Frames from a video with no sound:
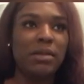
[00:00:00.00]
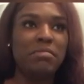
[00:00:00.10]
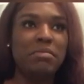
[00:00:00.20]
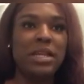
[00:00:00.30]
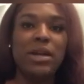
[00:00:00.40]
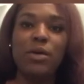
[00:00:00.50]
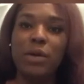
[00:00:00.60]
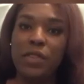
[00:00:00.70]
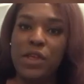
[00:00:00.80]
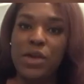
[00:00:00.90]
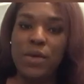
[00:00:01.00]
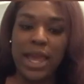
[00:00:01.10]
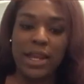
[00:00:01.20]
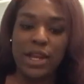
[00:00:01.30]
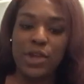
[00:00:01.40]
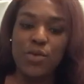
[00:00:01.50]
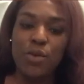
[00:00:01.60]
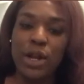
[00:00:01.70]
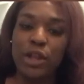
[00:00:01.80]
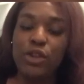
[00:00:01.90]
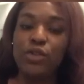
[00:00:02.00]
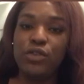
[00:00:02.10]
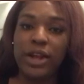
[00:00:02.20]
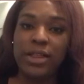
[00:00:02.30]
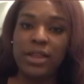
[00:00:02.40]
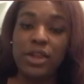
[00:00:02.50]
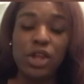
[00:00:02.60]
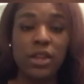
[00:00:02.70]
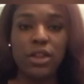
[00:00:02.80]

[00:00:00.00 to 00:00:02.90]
deal with you and you wanting to transition.